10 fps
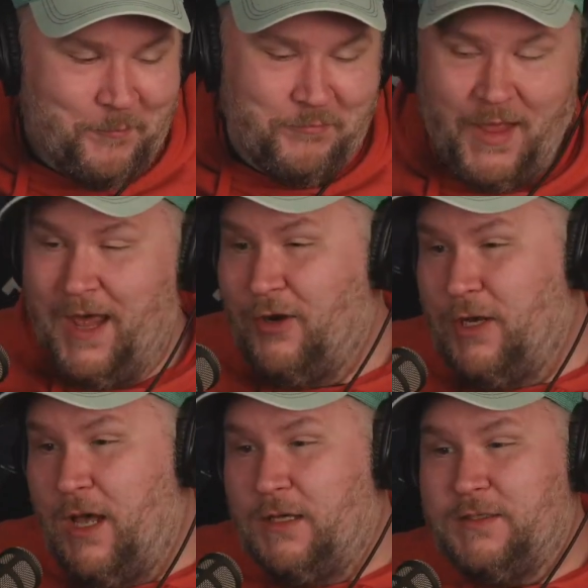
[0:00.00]
I don't
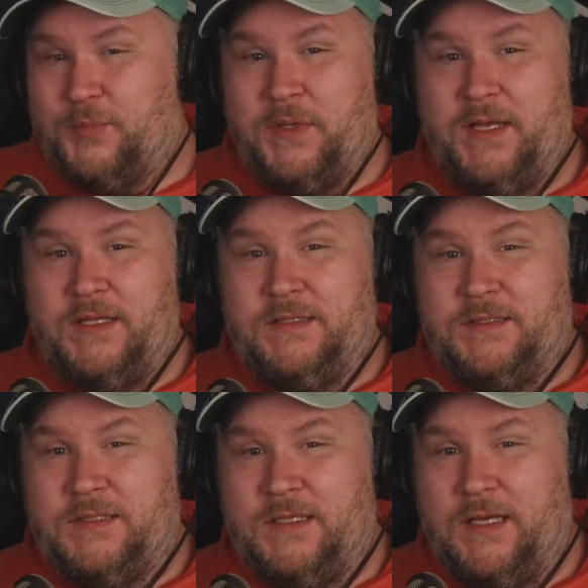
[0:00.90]
know. It
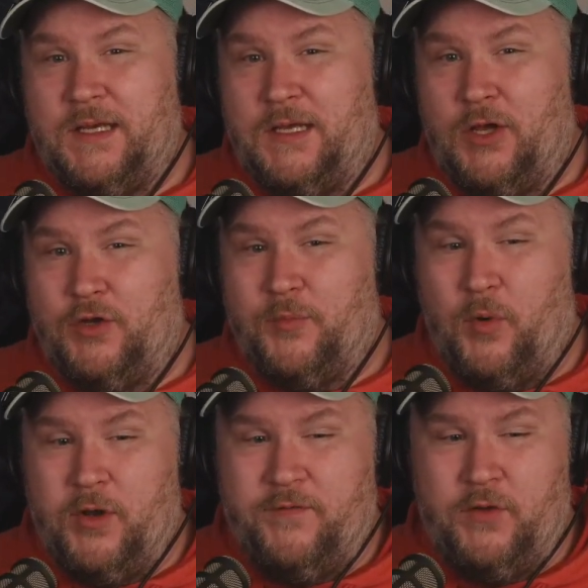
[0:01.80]
depends uh, on your
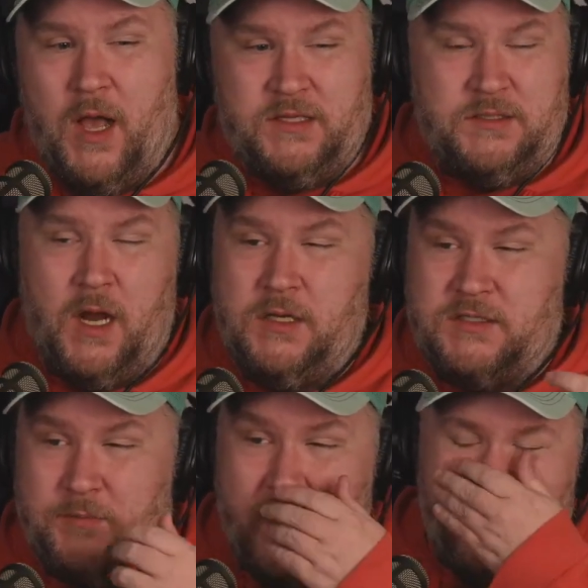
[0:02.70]
point of view. I saw, heard
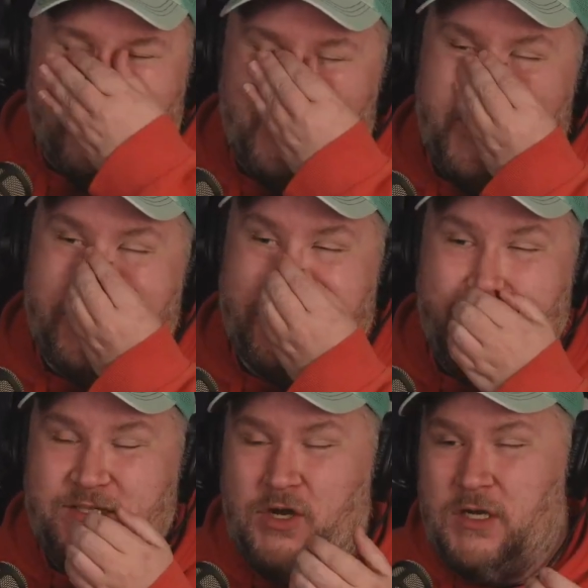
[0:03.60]
somebody on Twitter say he
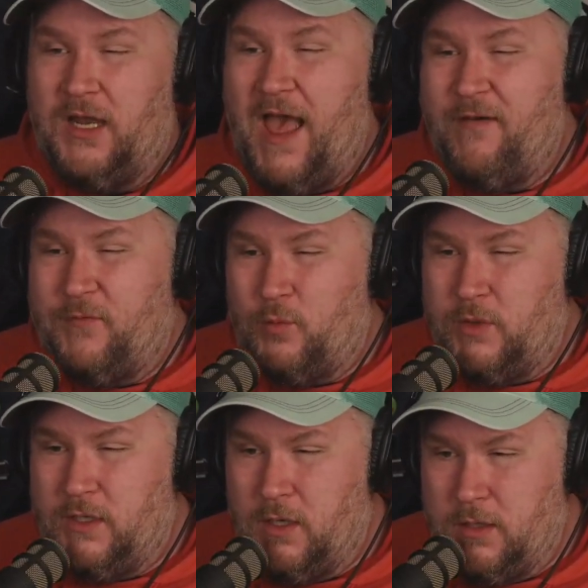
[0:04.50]
started laughing when
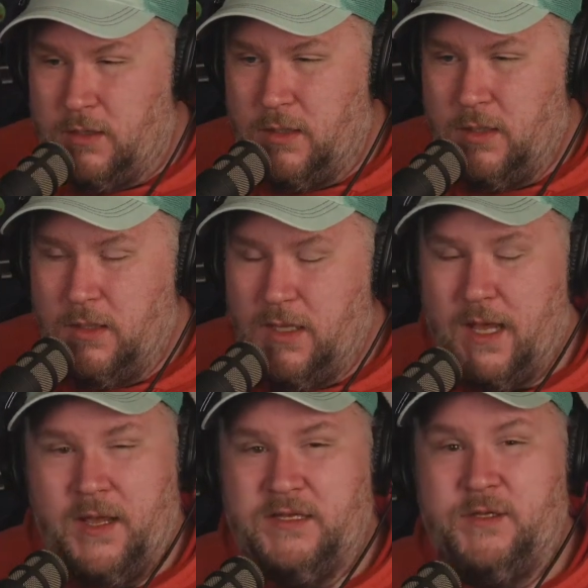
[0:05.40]
he heard it. I
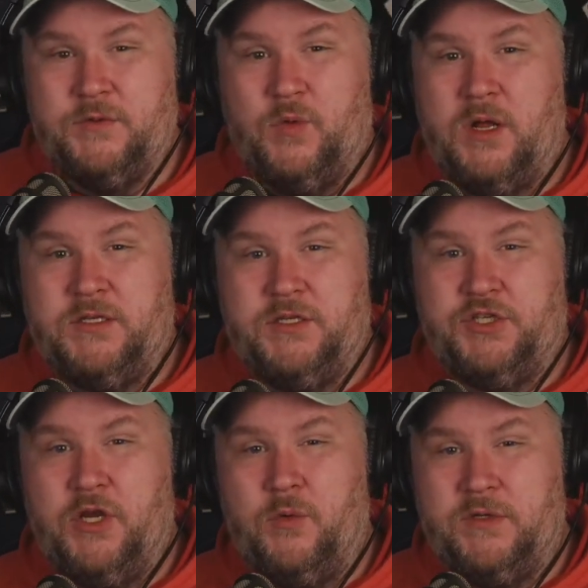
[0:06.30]
guess he was watching a
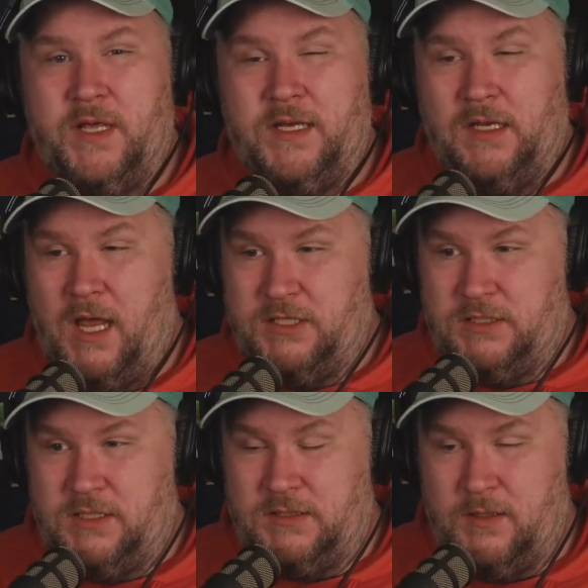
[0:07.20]
show one day and Elijah
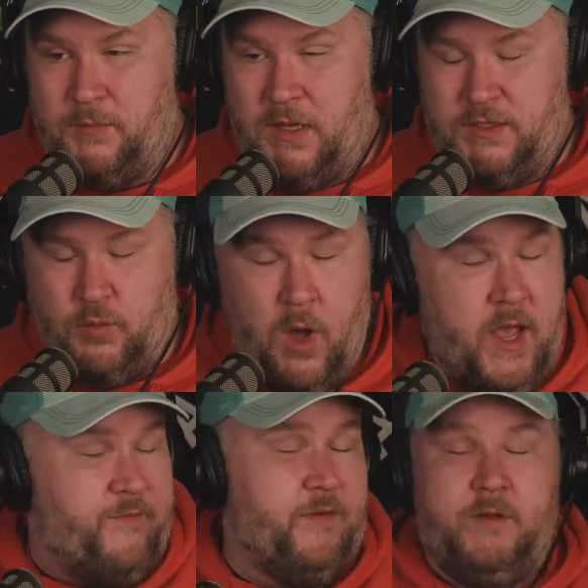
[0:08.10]
said something about his
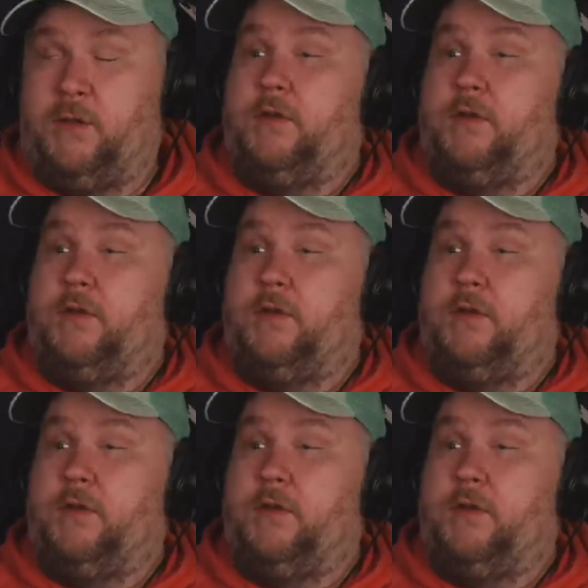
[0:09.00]
wife and the dude